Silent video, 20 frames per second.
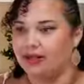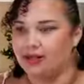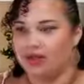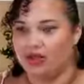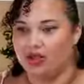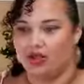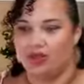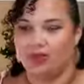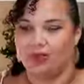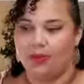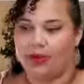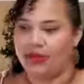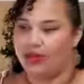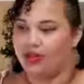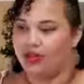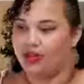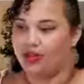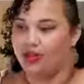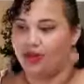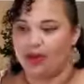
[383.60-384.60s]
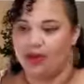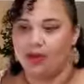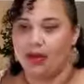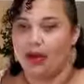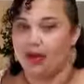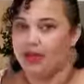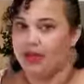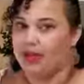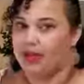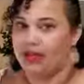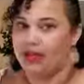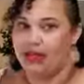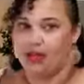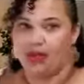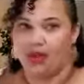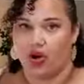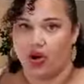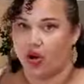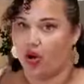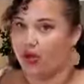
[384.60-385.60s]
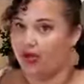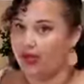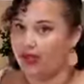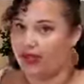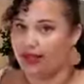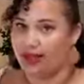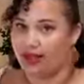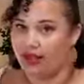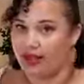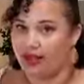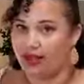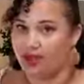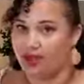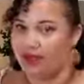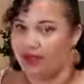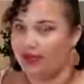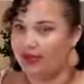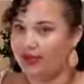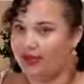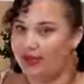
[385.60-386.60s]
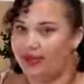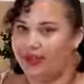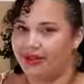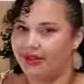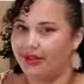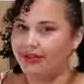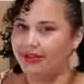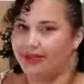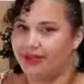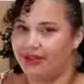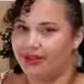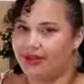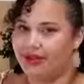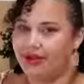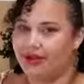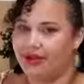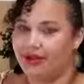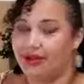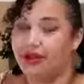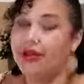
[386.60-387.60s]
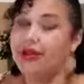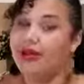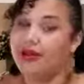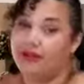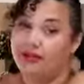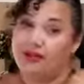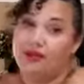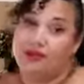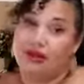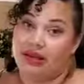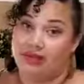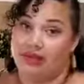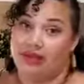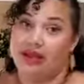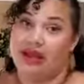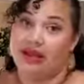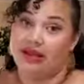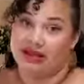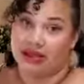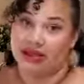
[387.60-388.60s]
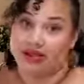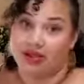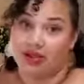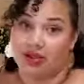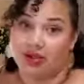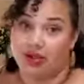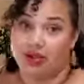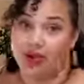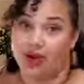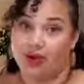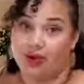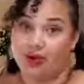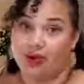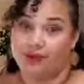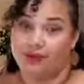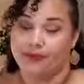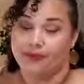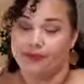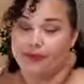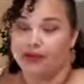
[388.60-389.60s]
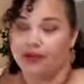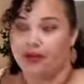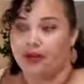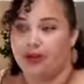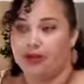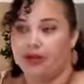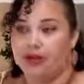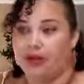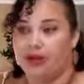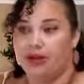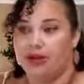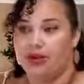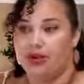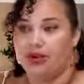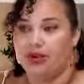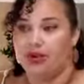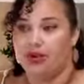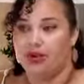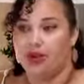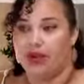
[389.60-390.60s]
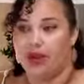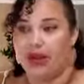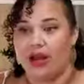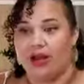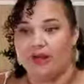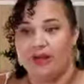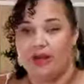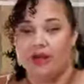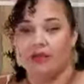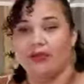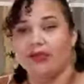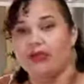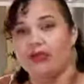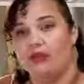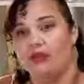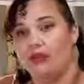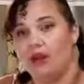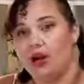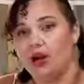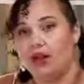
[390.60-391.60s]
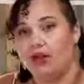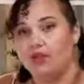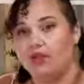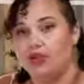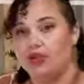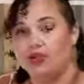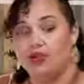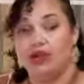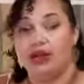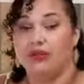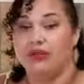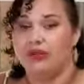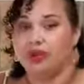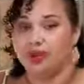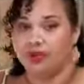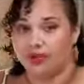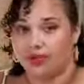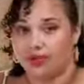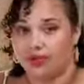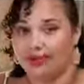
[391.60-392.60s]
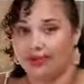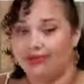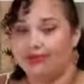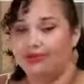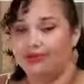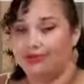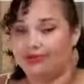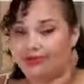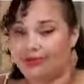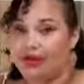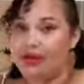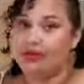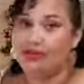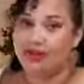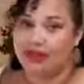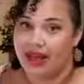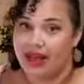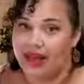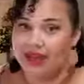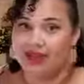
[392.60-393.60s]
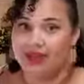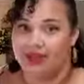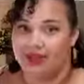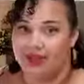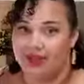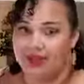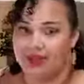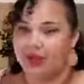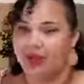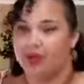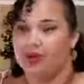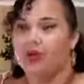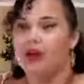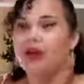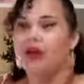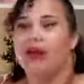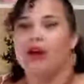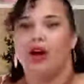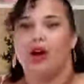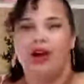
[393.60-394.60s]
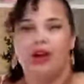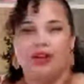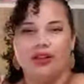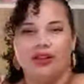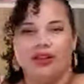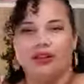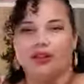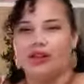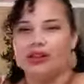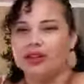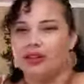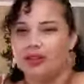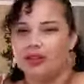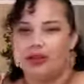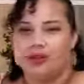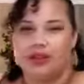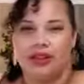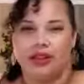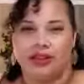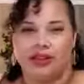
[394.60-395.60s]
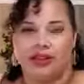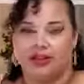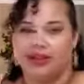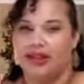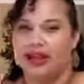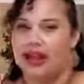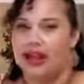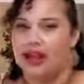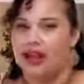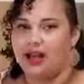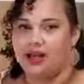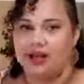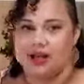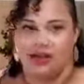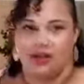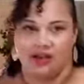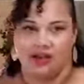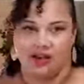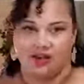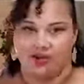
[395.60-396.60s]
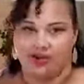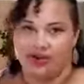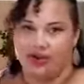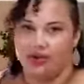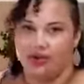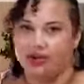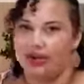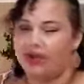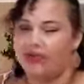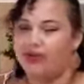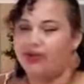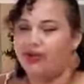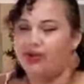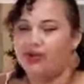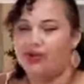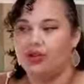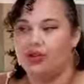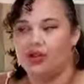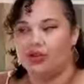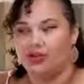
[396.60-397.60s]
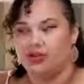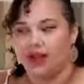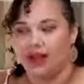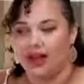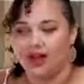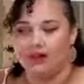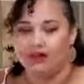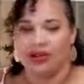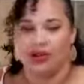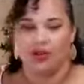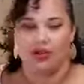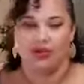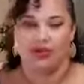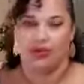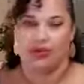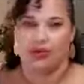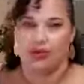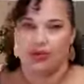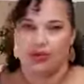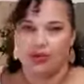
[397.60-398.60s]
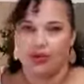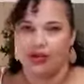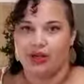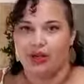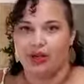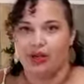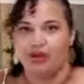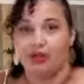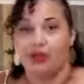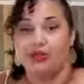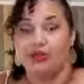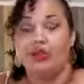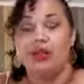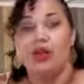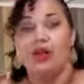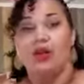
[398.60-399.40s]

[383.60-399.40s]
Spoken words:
you're spending a certain amount of money here all the time, but it's really not necessary, then maybe that needs to go. Maybe you have Amazon Prime, but you never use it. Maybe that needs to go. All these little things add up. Even if it's only $5 or $3,